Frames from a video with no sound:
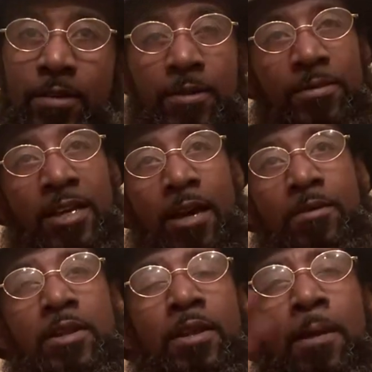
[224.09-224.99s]

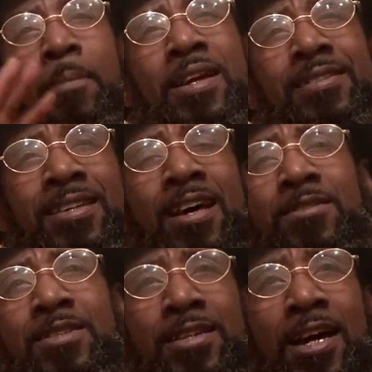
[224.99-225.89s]
sometimes it may sound
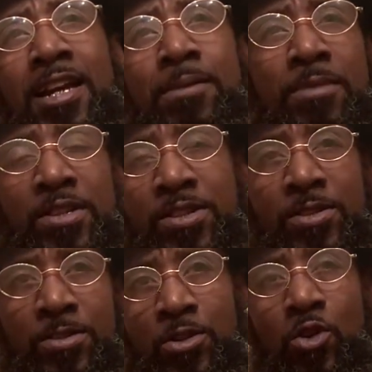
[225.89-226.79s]
synonymous
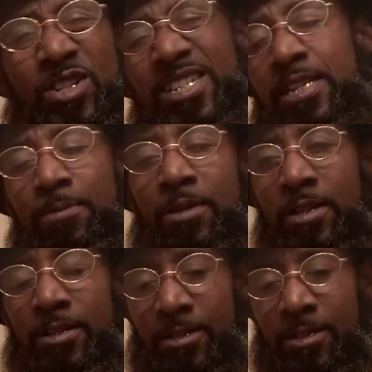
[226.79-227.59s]
or similar.